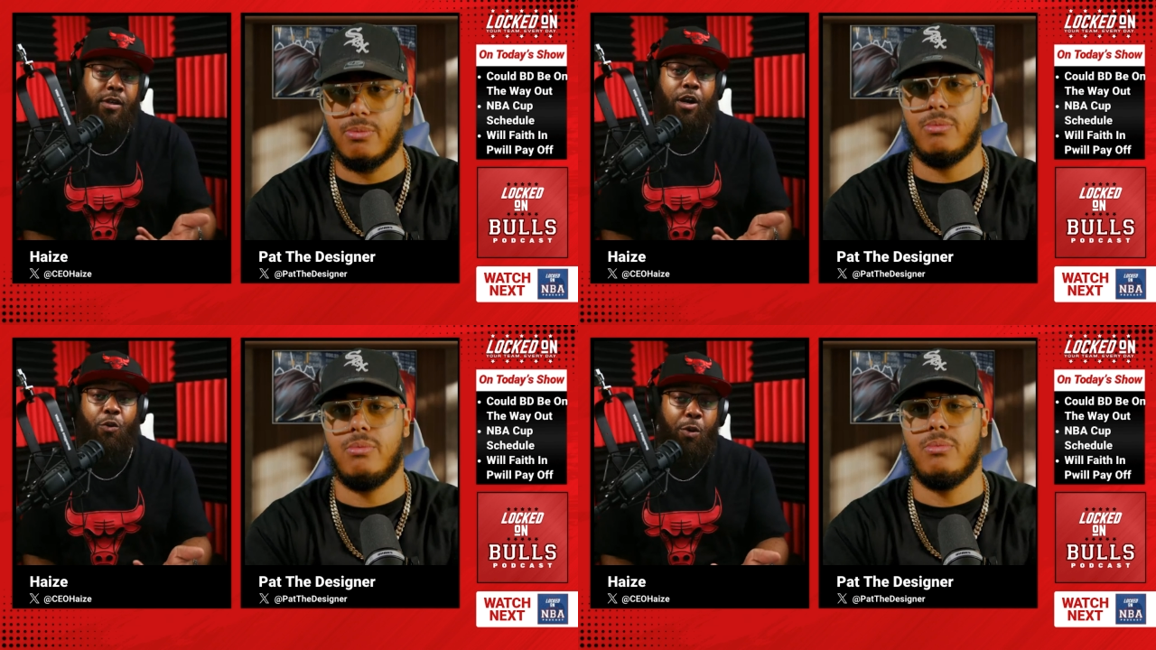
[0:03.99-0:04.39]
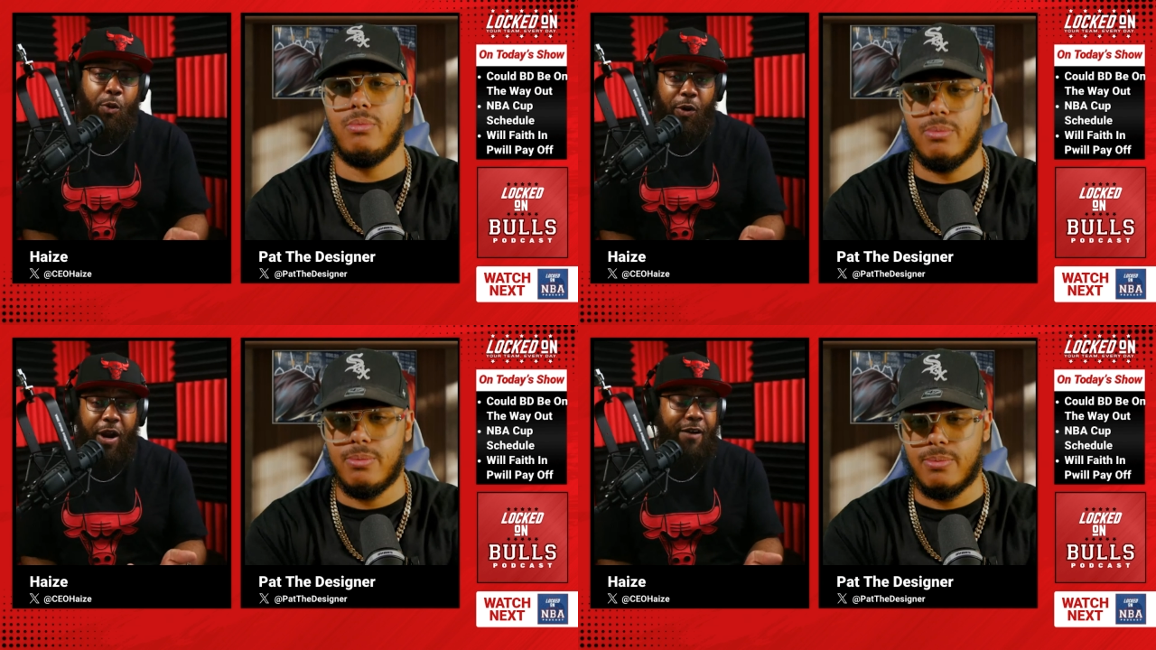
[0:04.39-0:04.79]
Speaker 1: A rumor
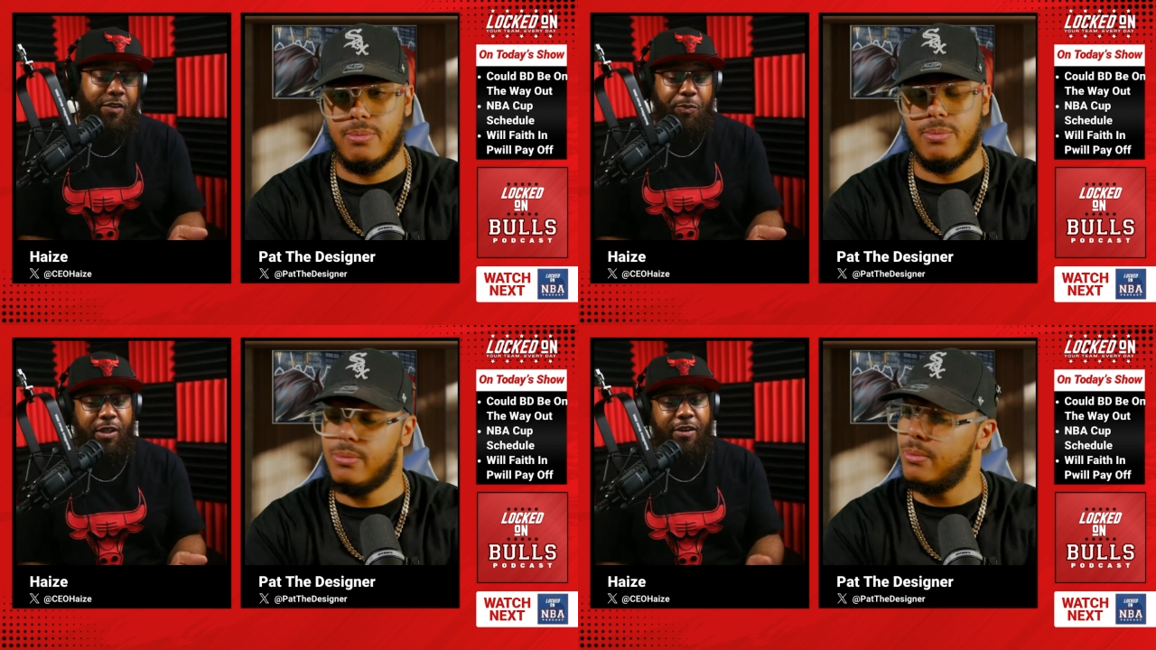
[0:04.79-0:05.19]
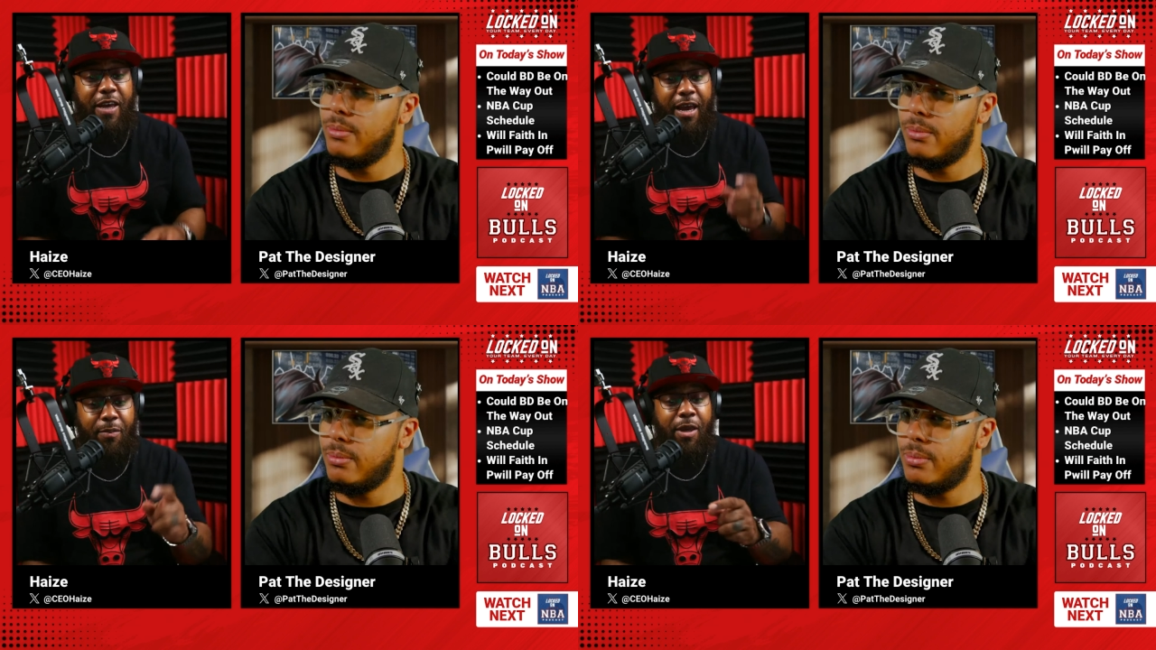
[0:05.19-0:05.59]
will have us believe
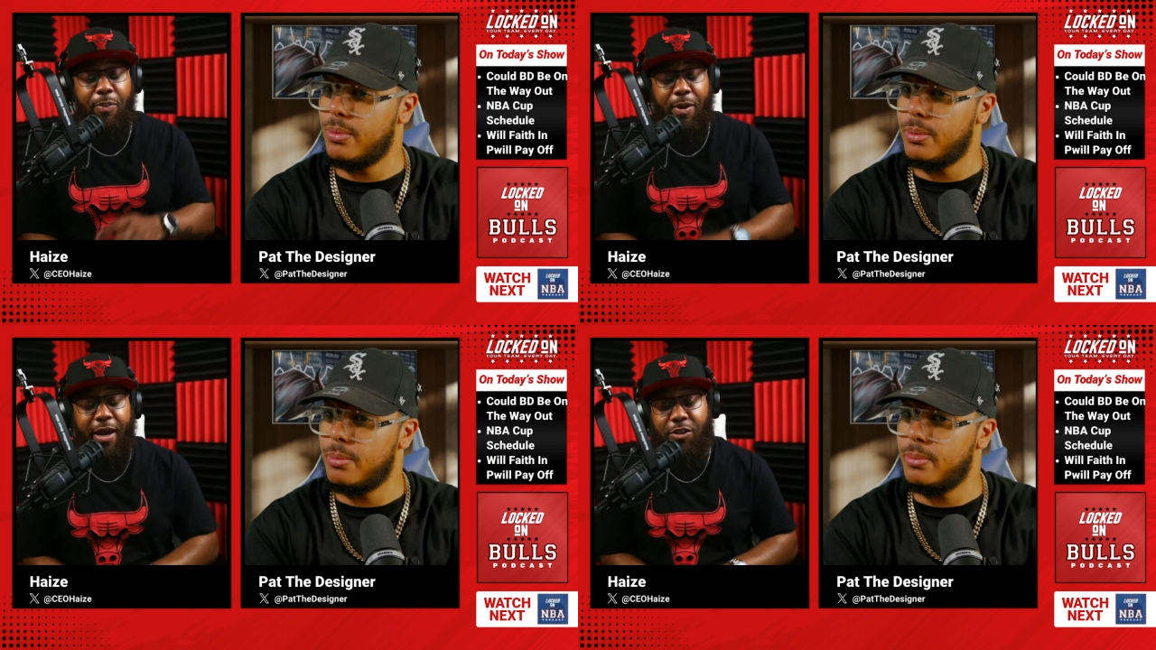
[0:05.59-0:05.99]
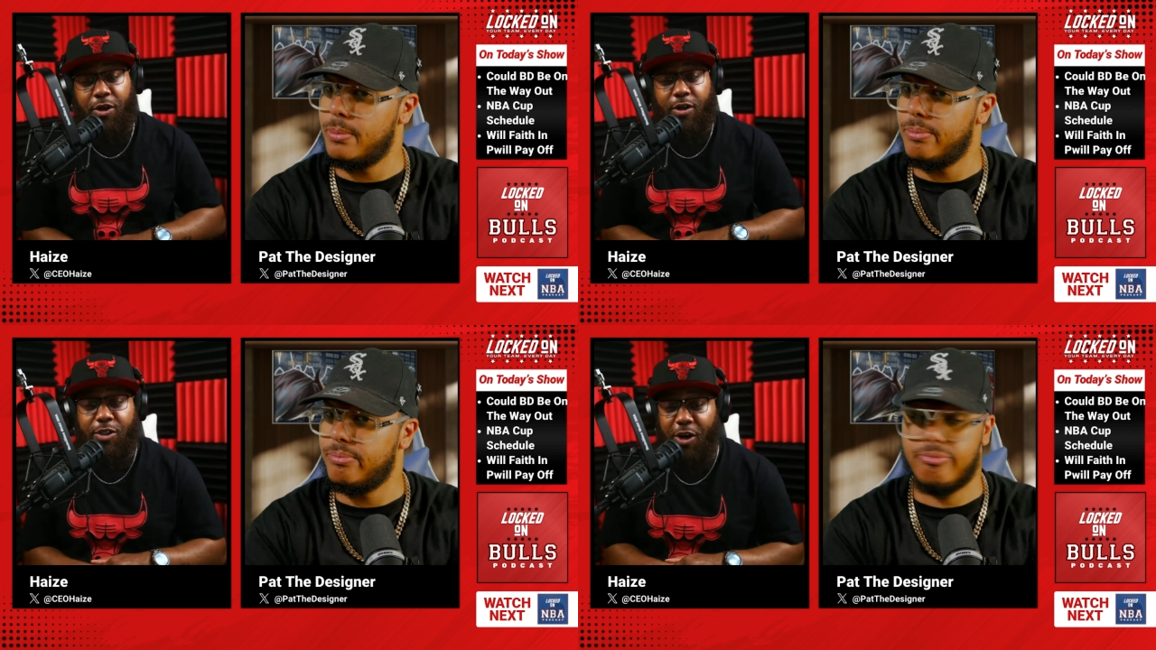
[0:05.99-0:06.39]
that. Me and Patrick are
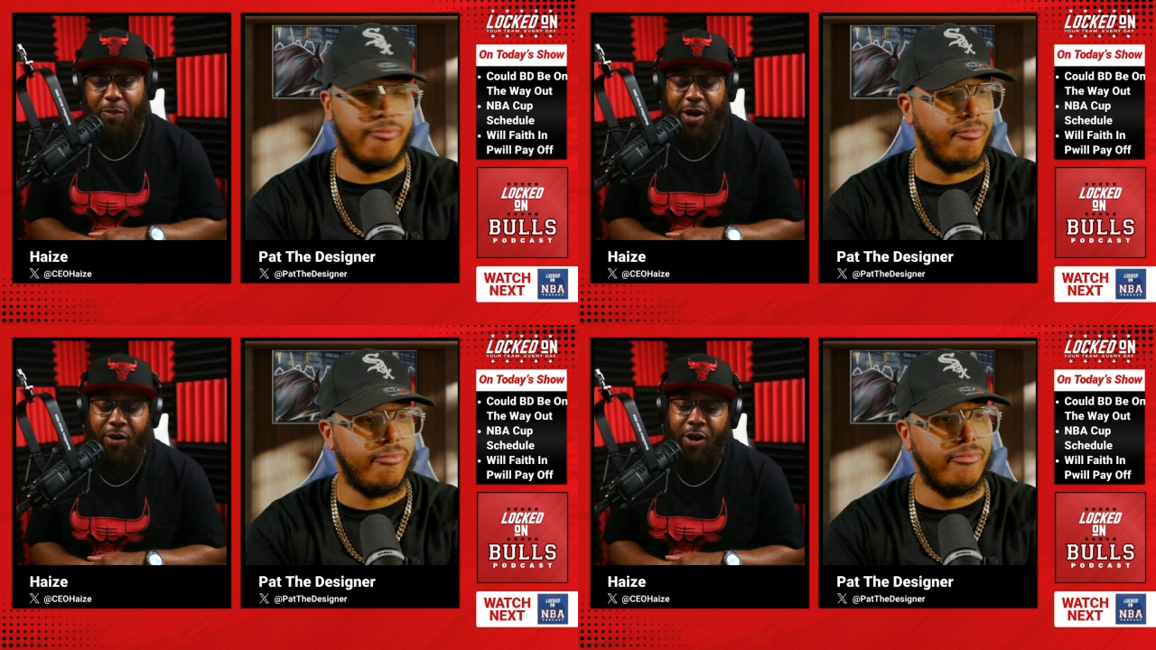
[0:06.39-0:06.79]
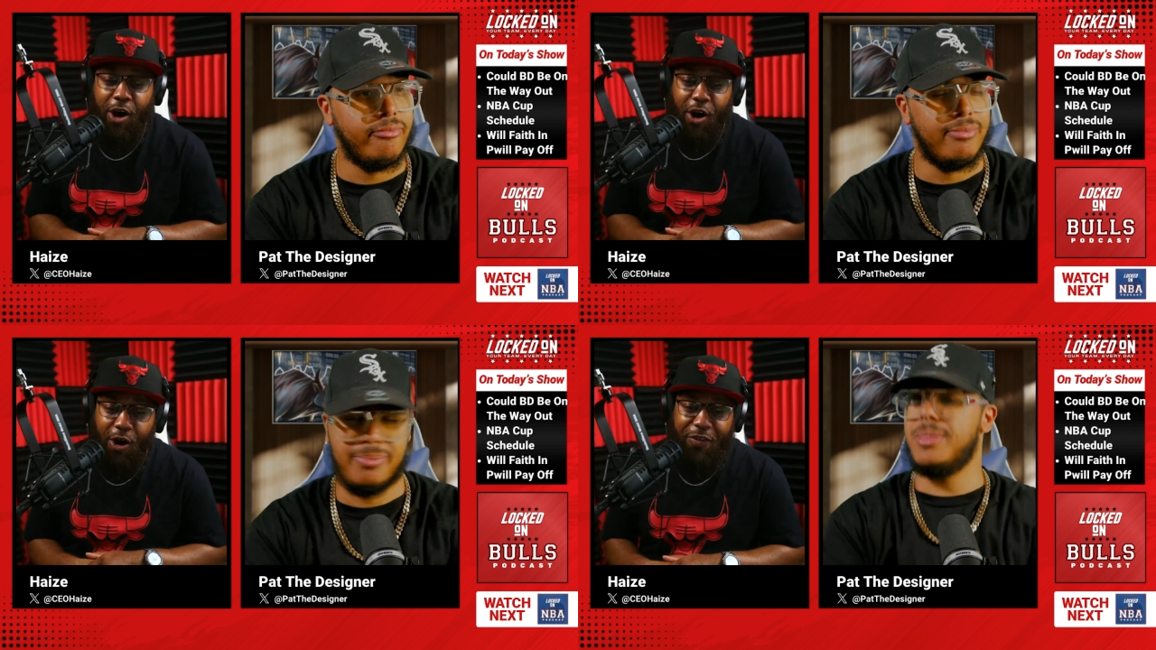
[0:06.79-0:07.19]
going to talk about
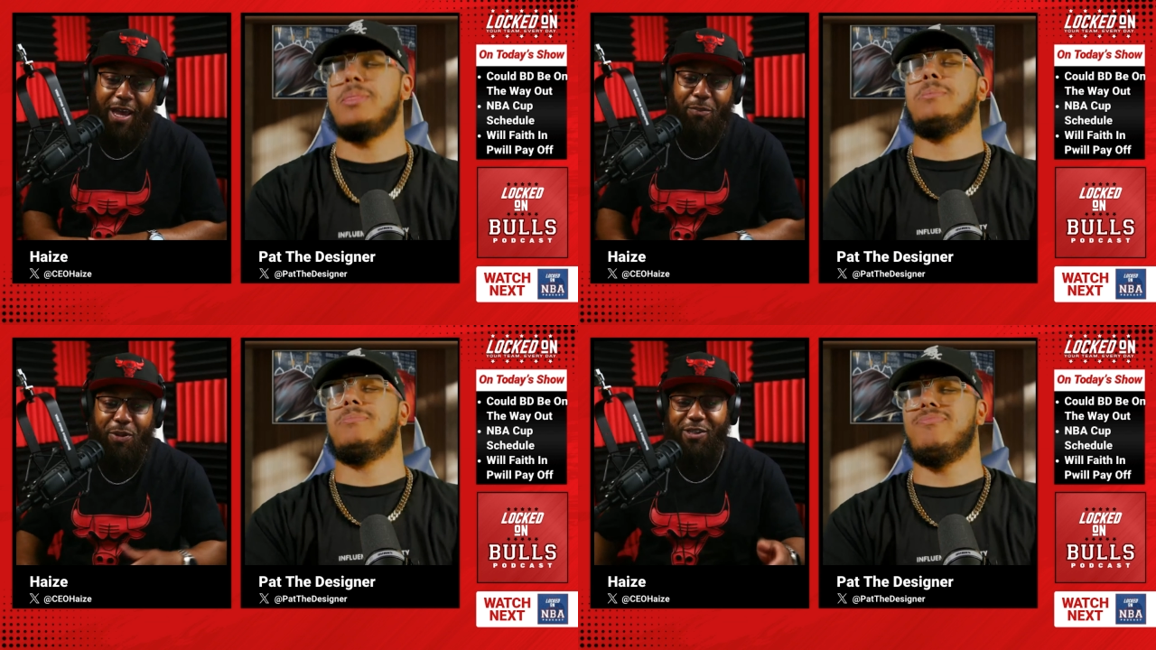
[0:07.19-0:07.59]
all that plus